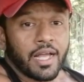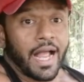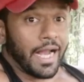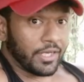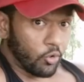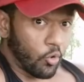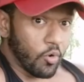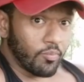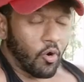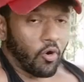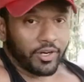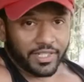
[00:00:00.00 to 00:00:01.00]
at home
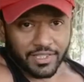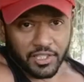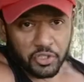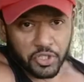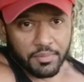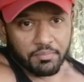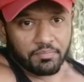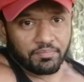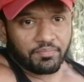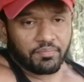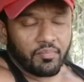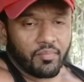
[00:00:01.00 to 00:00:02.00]
or in the gym.
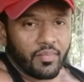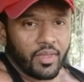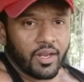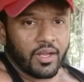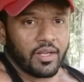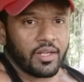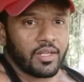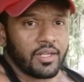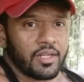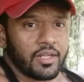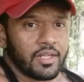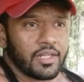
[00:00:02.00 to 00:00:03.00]

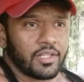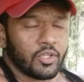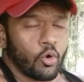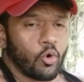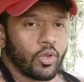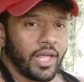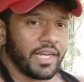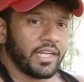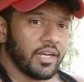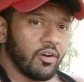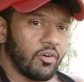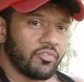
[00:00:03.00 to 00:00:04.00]
The whole
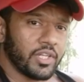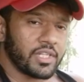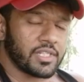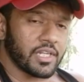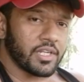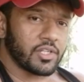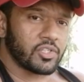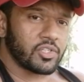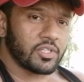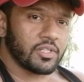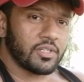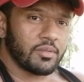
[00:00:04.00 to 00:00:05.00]
idea of this
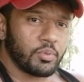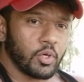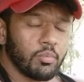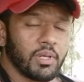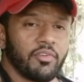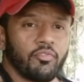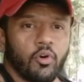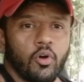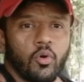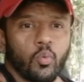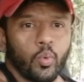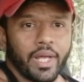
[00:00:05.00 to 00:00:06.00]
is probably
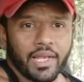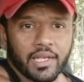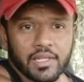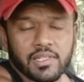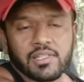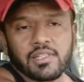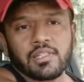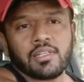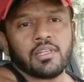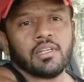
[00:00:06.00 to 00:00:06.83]
for wellness,